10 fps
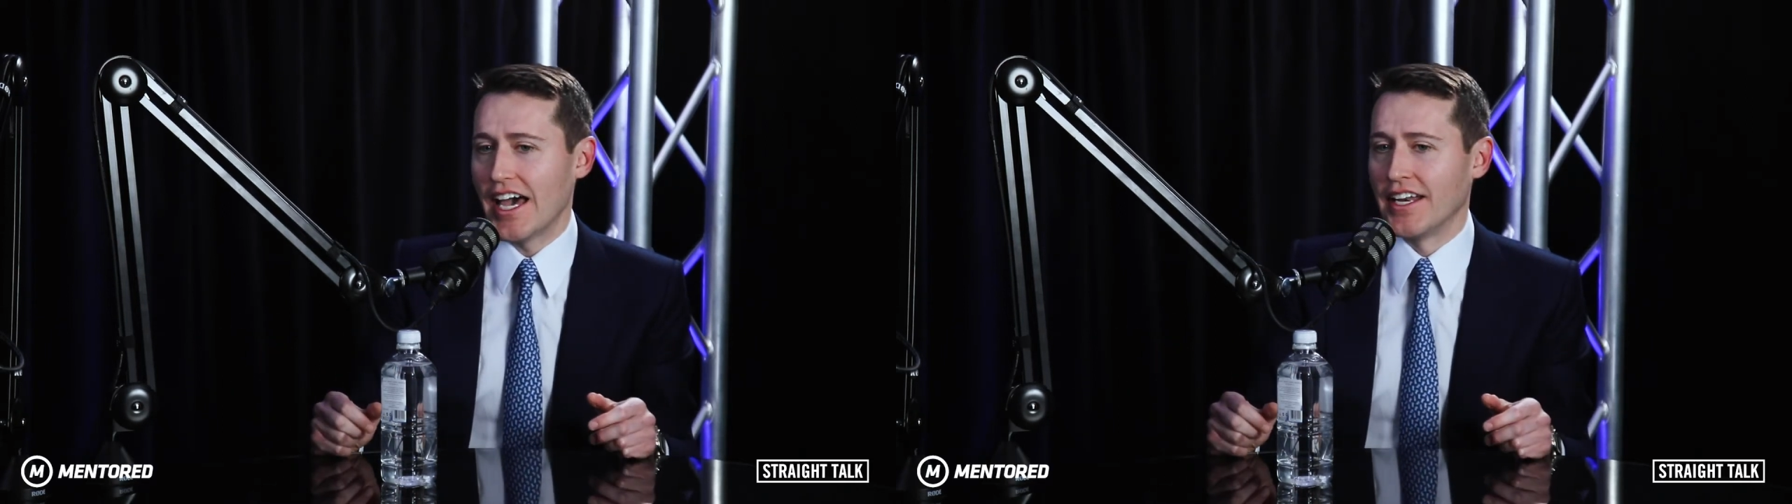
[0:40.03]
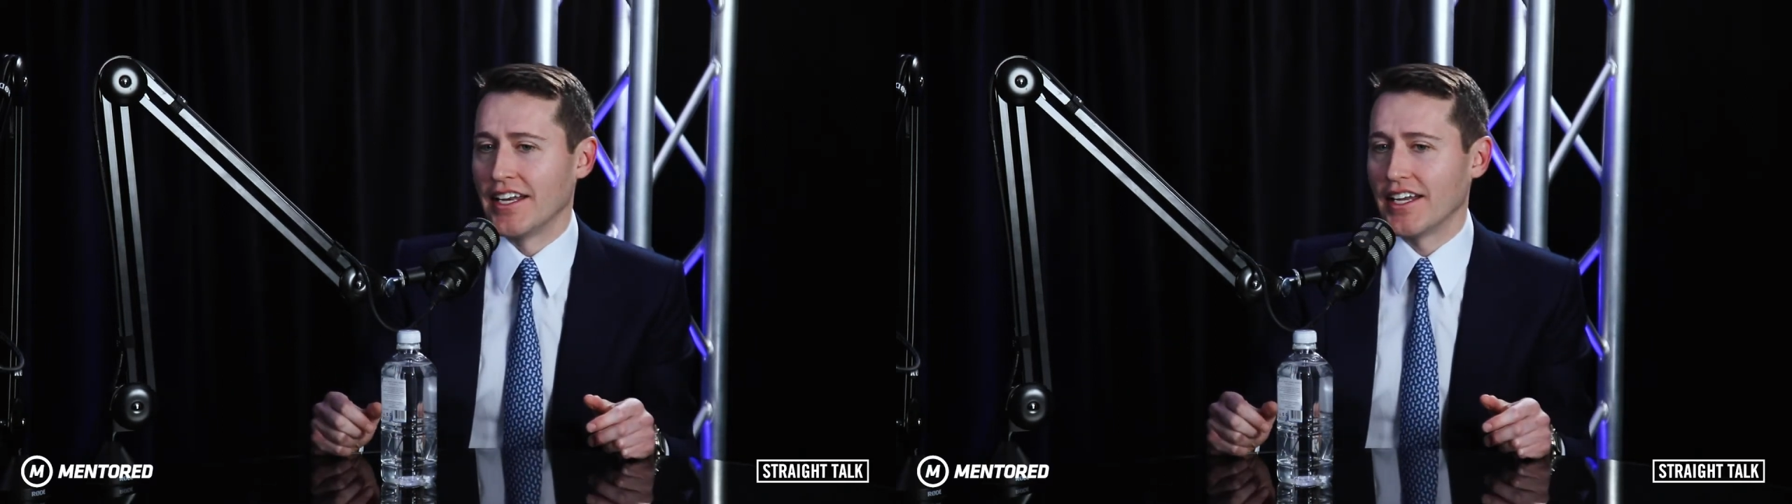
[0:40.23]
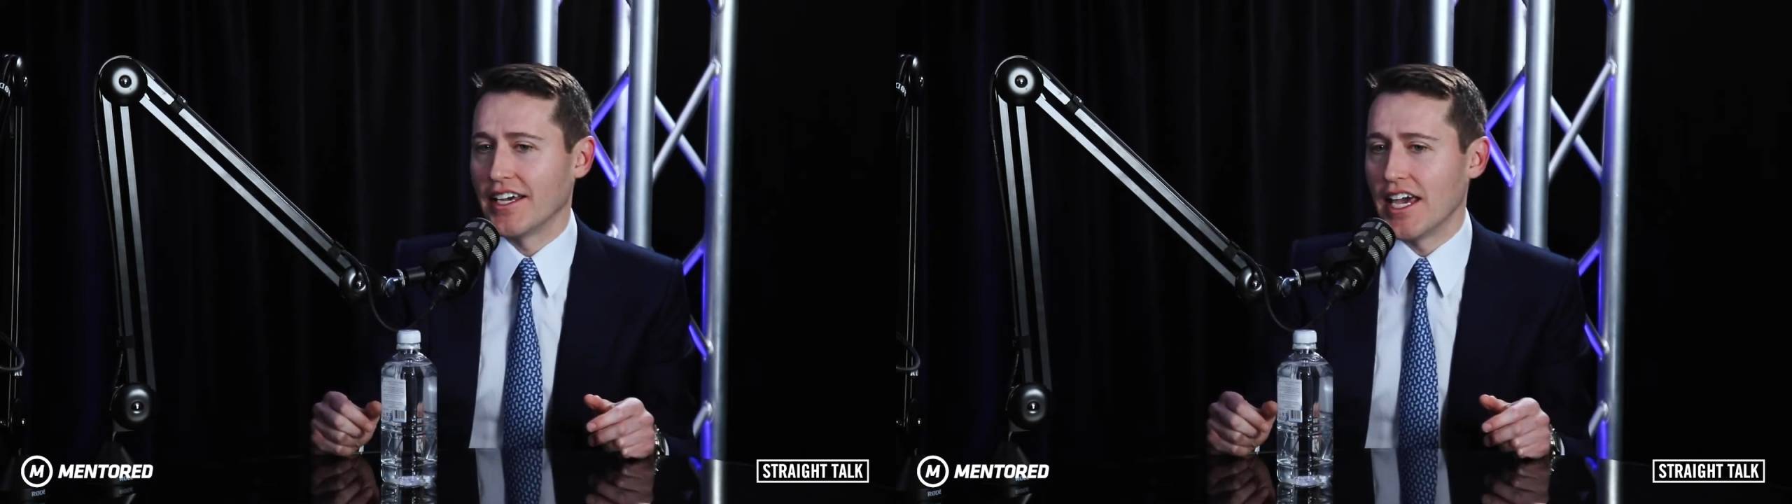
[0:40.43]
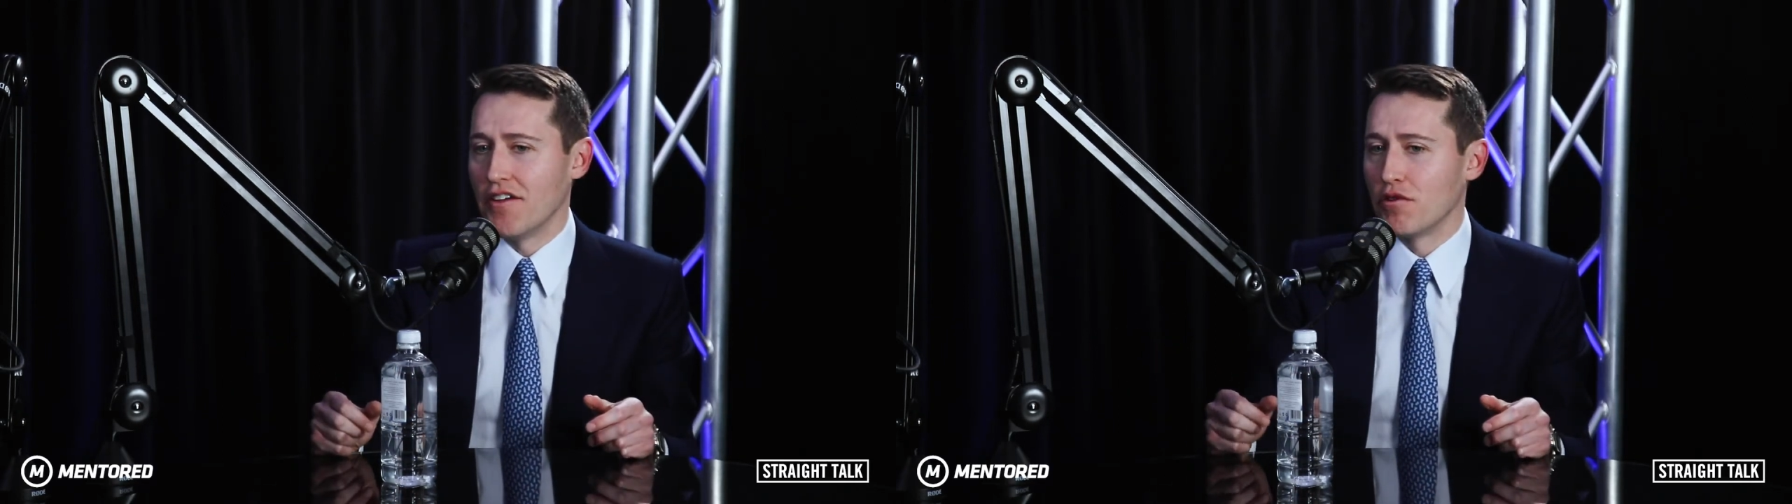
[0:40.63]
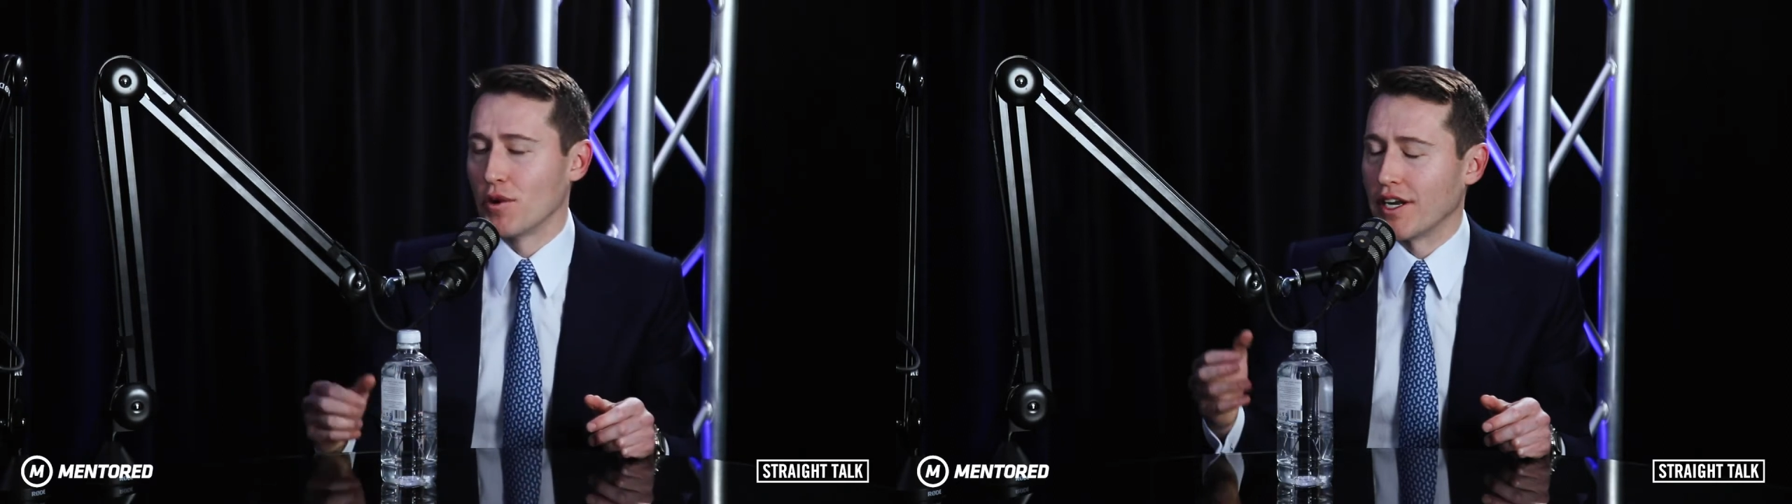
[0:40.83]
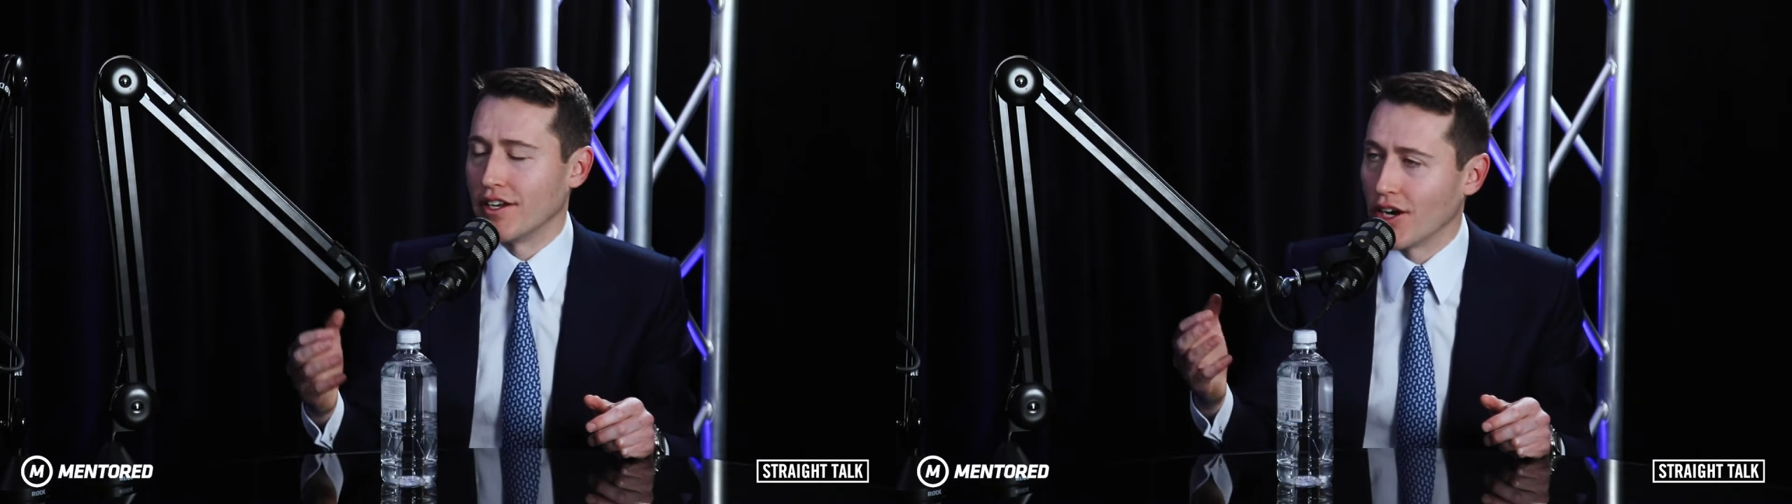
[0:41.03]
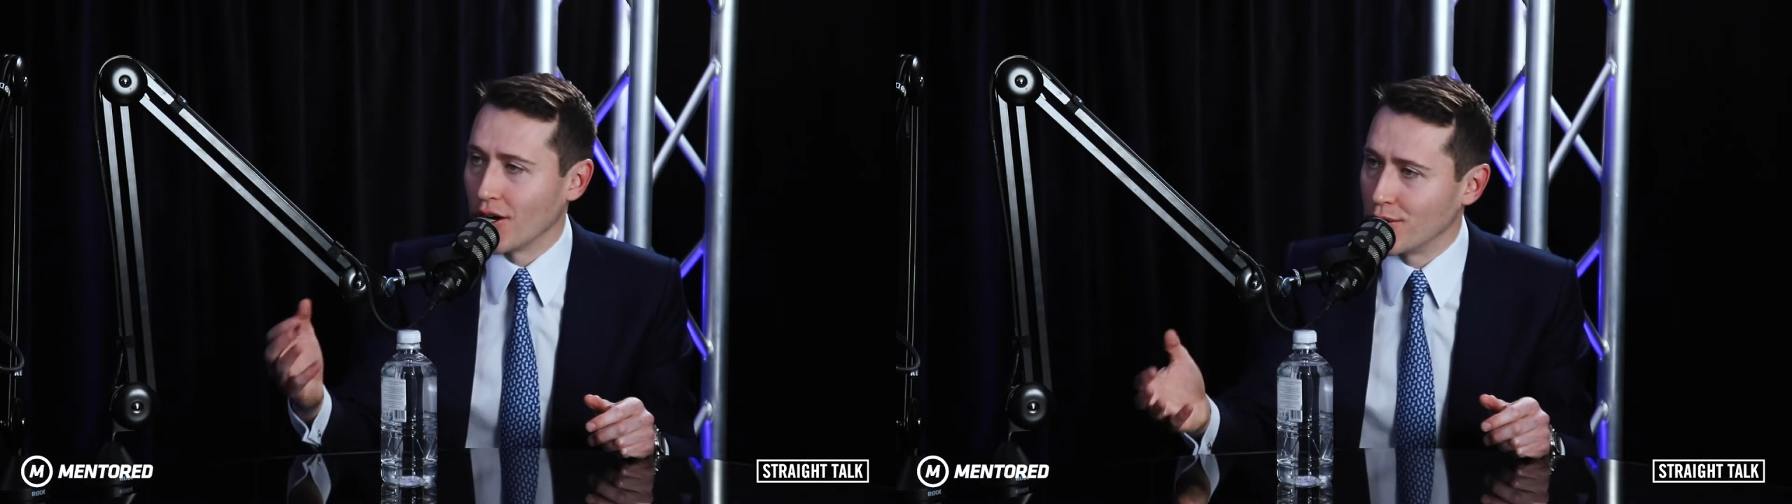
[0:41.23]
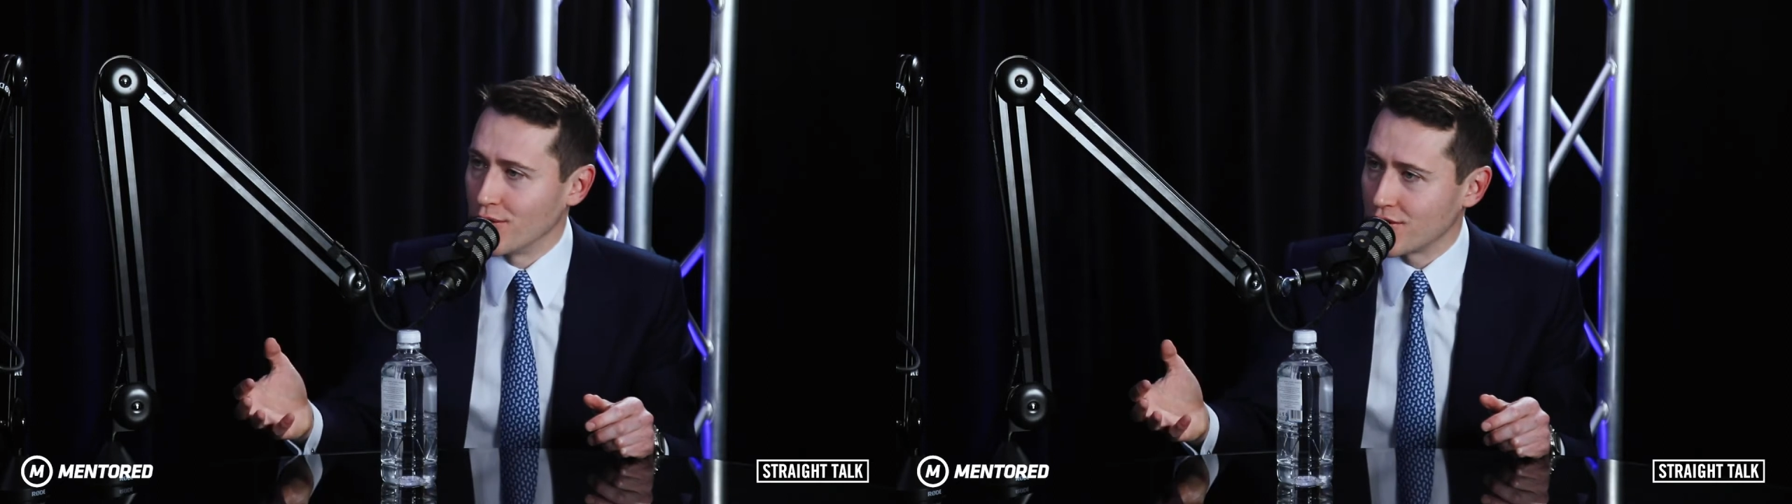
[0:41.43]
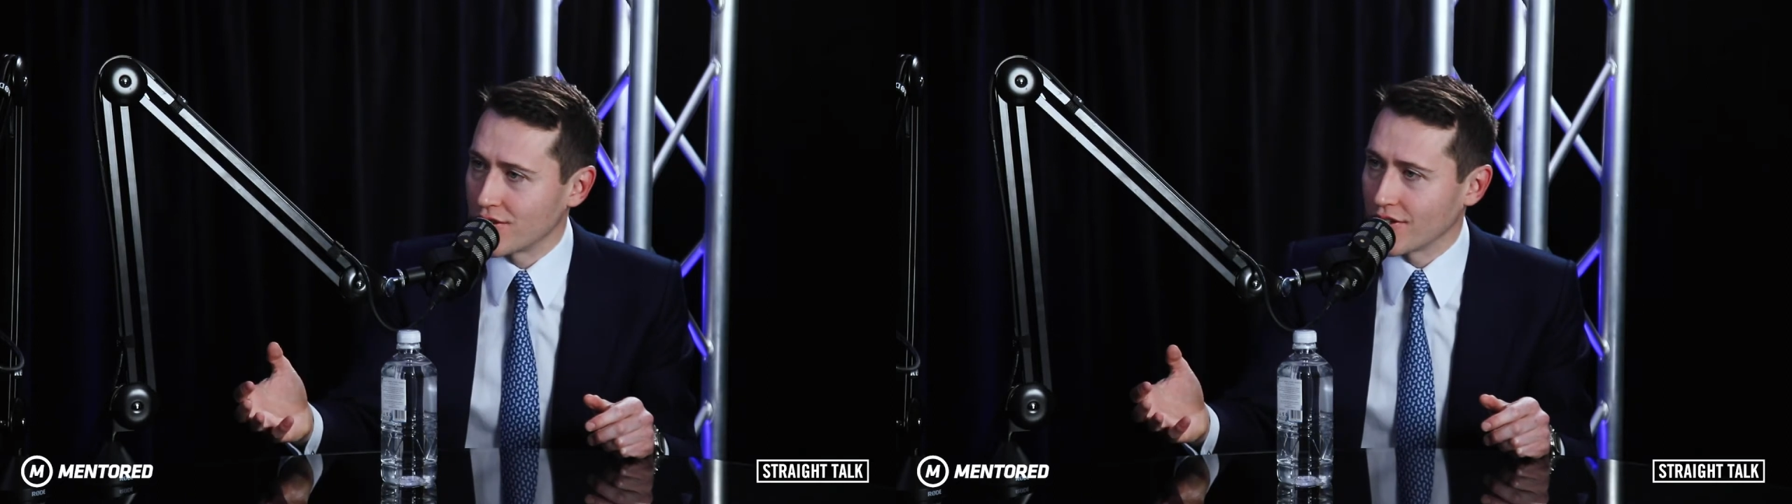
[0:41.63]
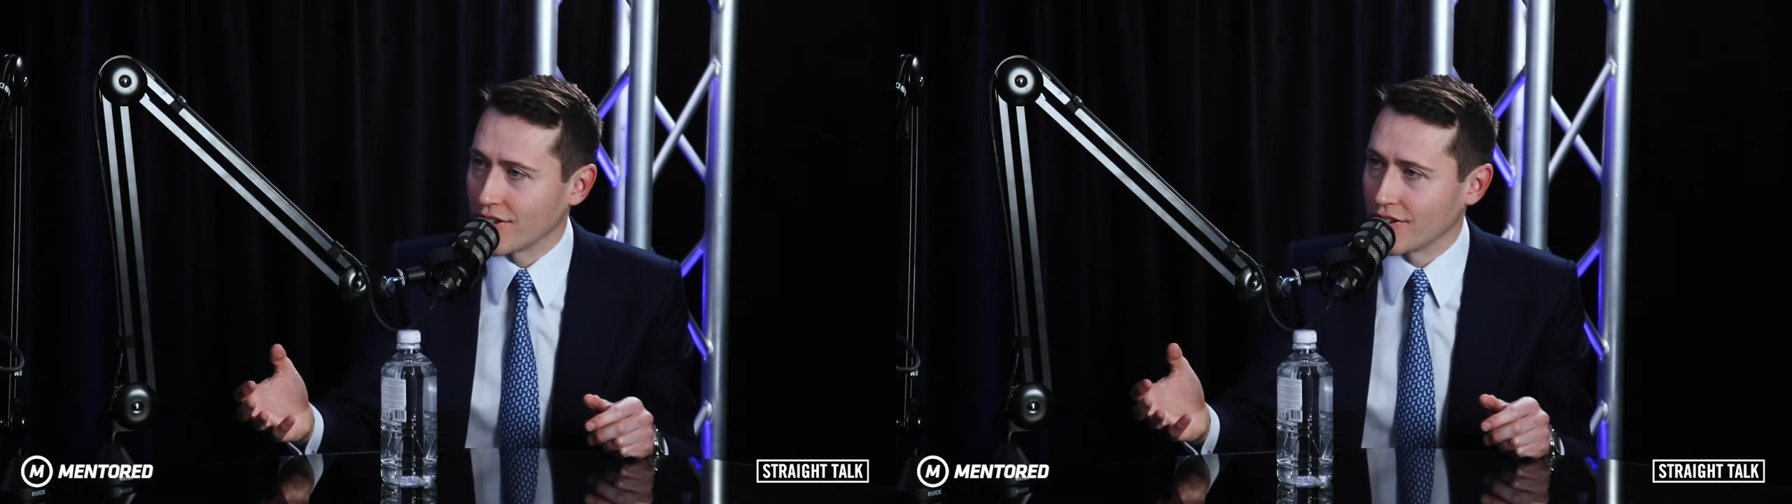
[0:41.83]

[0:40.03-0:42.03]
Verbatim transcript: and everyone knows.